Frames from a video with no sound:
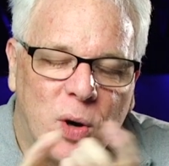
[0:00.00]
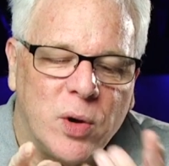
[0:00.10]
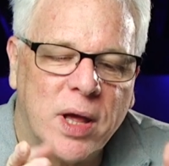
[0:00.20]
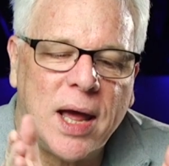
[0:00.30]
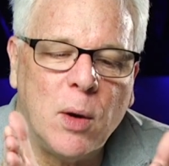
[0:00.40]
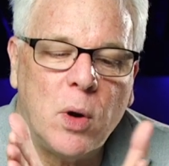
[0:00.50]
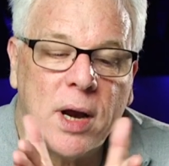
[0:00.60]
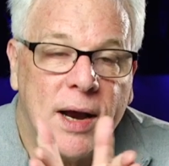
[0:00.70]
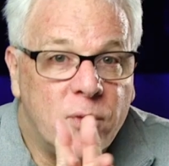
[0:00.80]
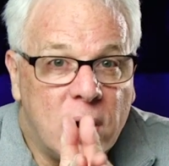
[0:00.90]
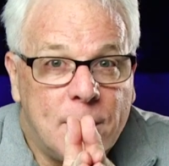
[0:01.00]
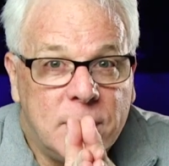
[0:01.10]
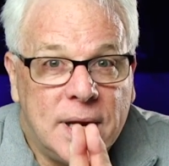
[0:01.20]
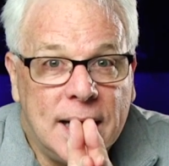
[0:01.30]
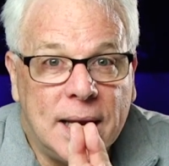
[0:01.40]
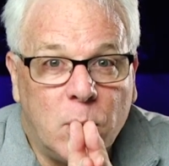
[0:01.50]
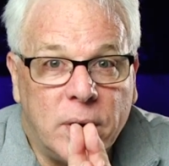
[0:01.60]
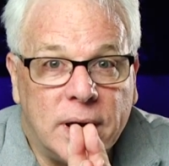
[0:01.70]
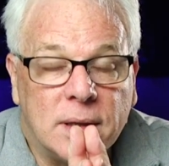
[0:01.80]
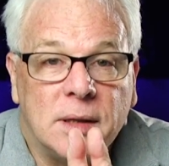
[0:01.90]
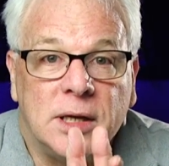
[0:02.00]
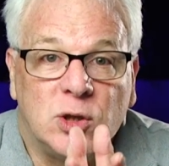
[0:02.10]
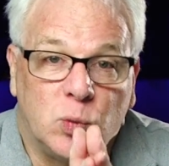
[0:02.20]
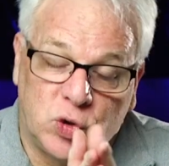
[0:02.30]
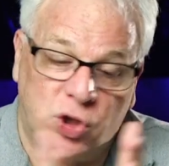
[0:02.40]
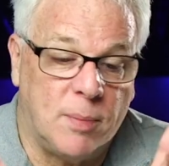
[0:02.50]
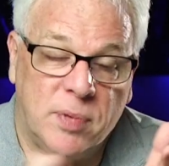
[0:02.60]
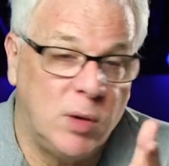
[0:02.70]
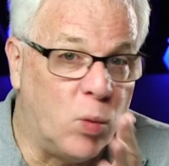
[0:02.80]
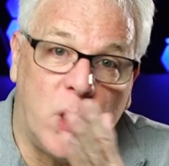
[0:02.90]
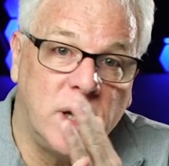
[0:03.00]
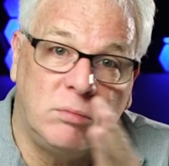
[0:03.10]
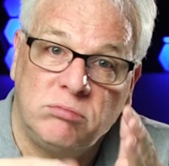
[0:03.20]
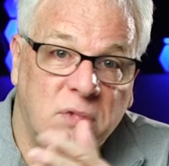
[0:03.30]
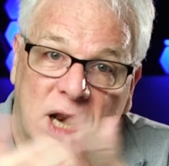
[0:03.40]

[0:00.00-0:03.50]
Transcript: okay, whatever I'm dealing with is something, one,